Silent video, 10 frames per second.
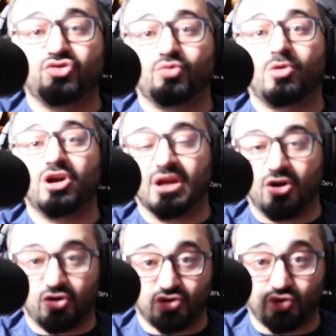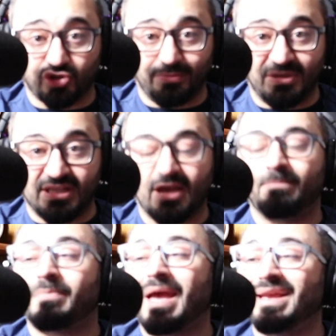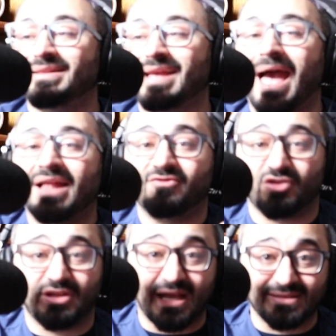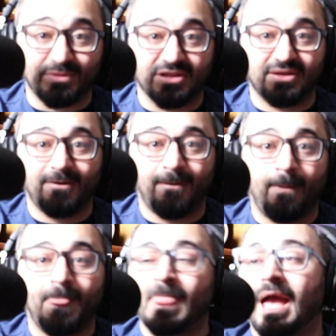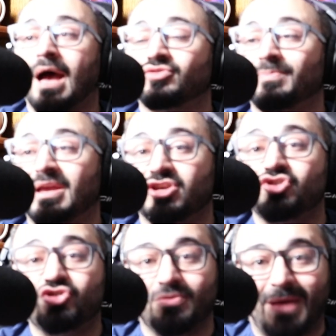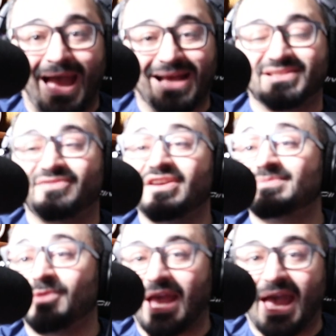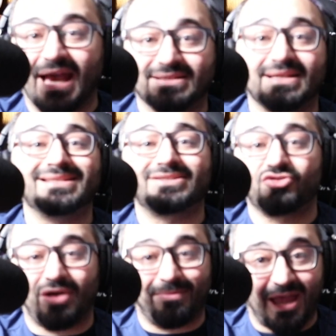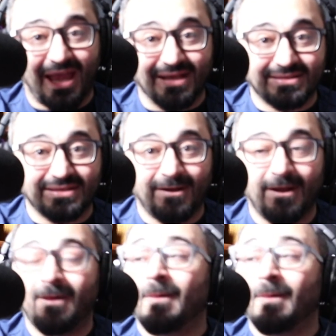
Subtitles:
how to market on social media, paid advertisement, how to make YouTube ads, Facebook ads, Instagram ads.